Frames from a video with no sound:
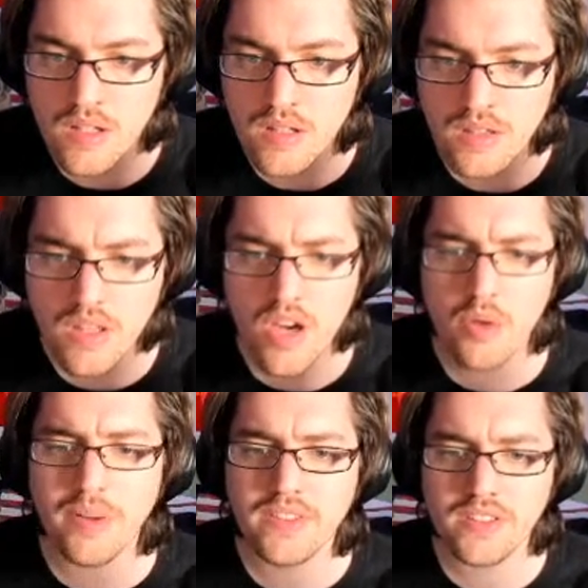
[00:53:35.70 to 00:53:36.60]
No,
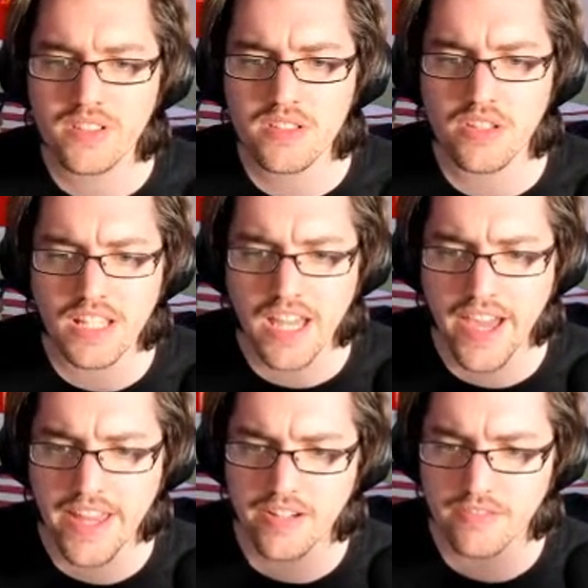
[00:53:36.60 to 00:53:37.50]
but this is not the
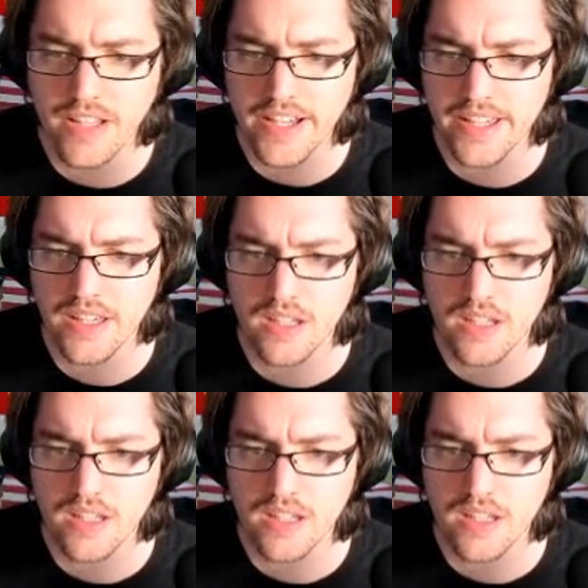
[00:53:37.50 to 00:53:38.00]
kind of like